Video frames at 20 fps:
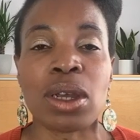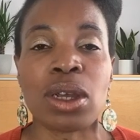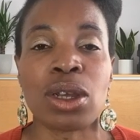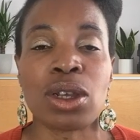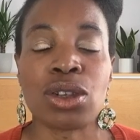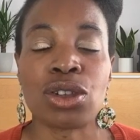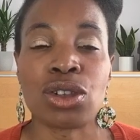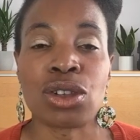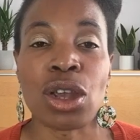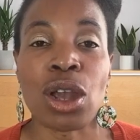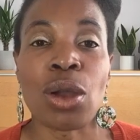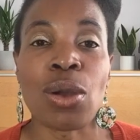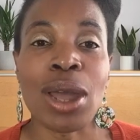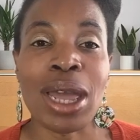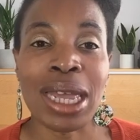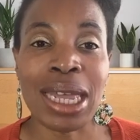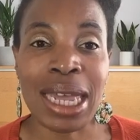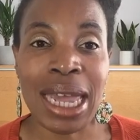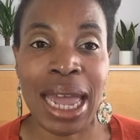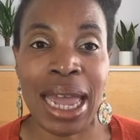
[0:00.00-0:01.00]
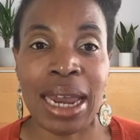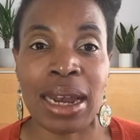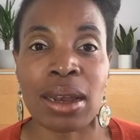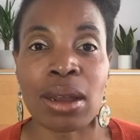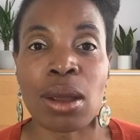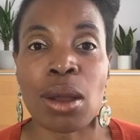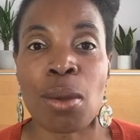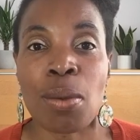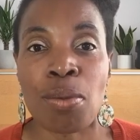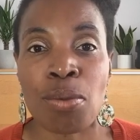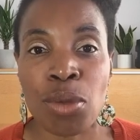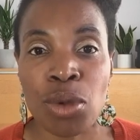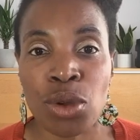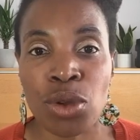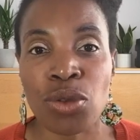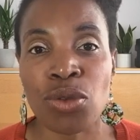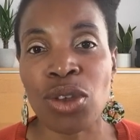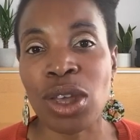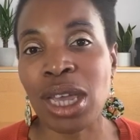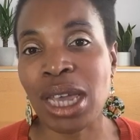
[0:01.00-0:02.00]
So again,
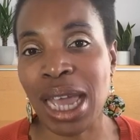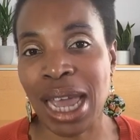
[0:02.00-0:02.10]
moving